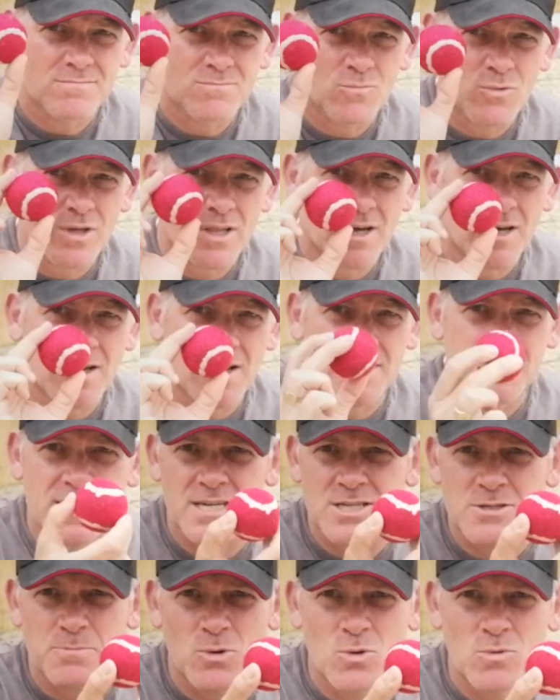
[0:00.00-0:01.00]
with a
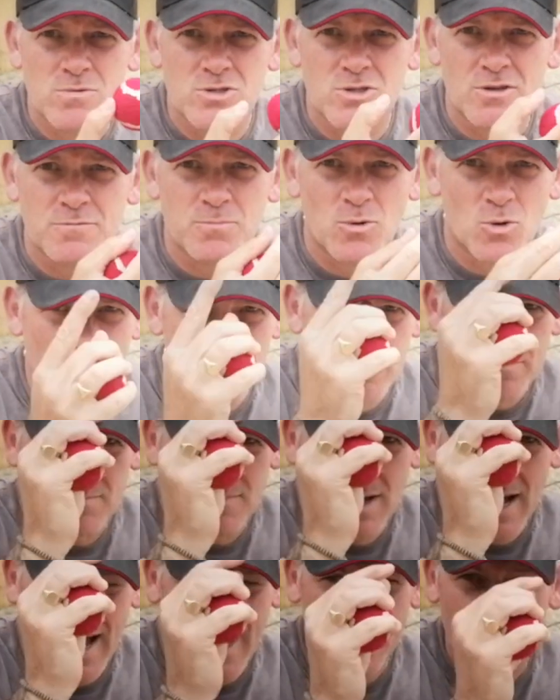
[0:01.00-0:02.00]
tennis ball, softball,
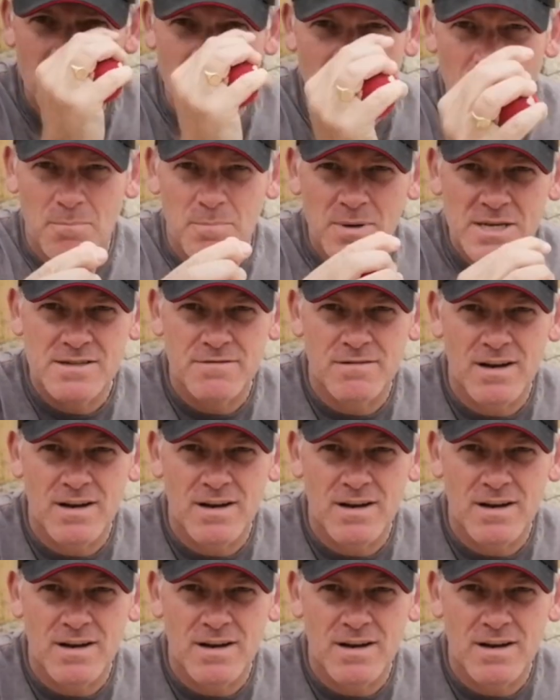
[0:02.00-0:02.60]
hat, piece of